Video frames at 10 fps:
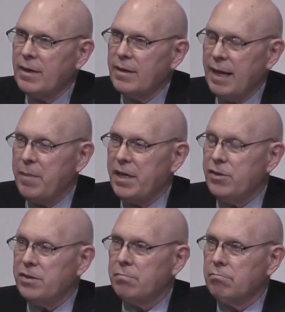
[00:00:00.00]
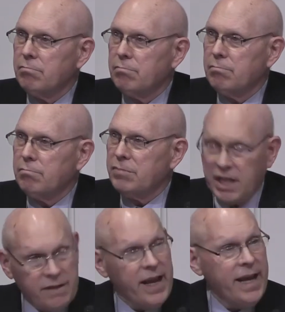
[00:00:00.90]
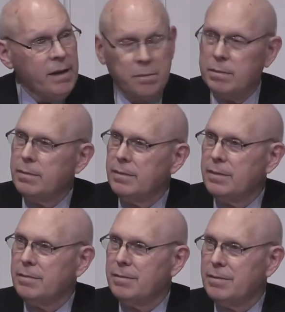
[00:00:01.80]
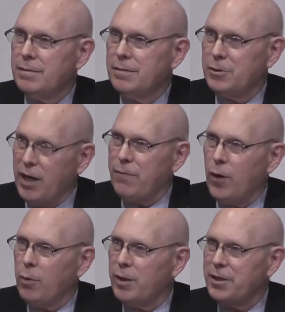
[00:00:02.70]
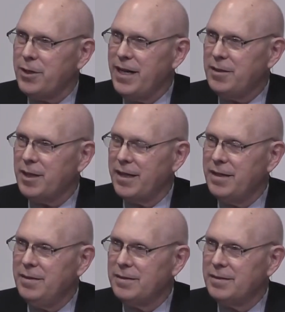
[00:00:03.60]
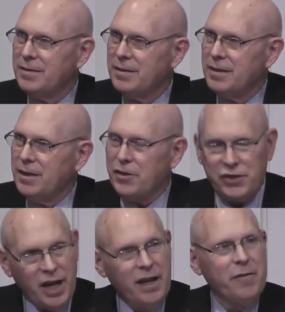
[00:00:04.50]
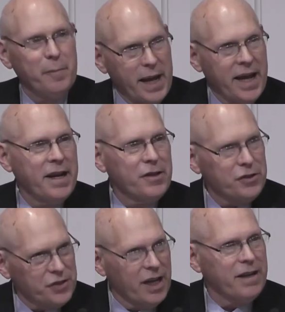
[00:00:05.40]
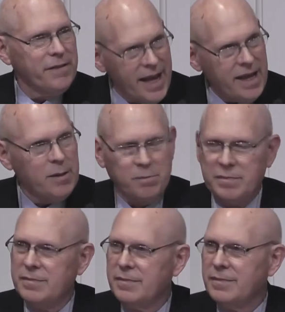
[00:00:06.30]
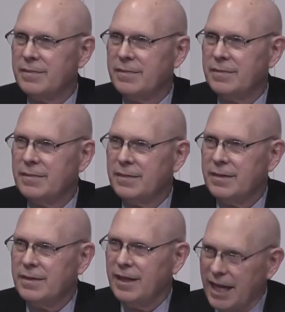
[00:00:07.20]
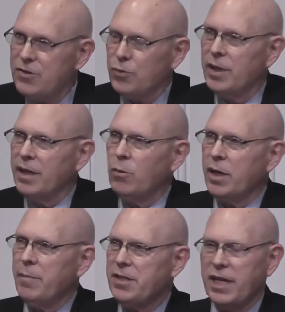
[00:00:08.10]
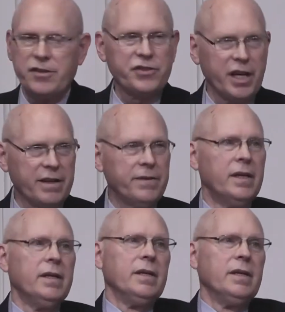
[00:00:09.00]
that means son of Adam straightforwardly translated. Son of man is son of Adam. That's really what it means. Not son of